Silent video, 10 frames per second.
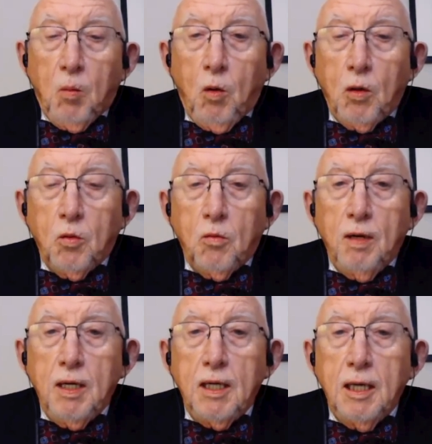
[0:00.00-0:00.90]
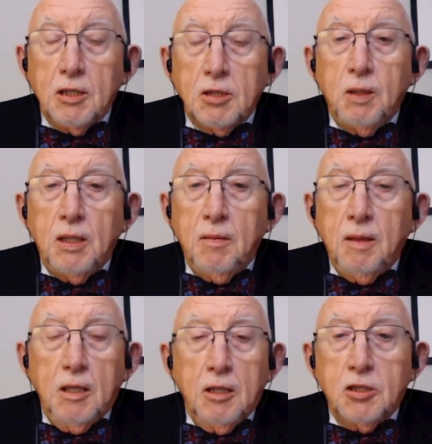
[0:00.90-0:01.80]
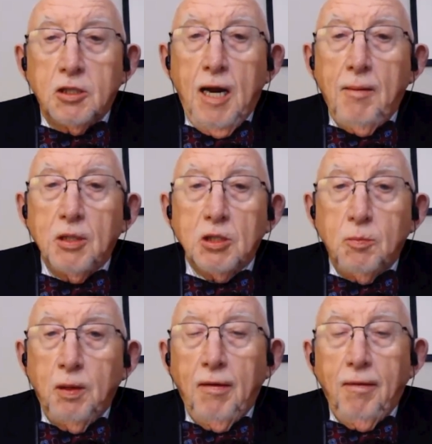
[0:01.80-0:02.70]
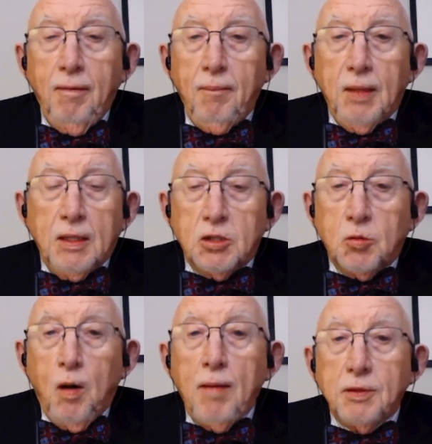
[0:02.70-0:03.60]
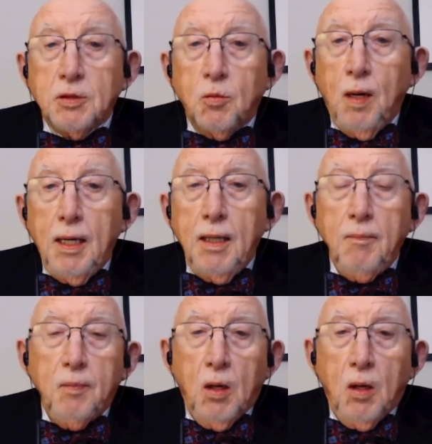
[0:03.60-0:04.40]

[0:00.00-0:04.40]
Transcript: what already has been established being swept away?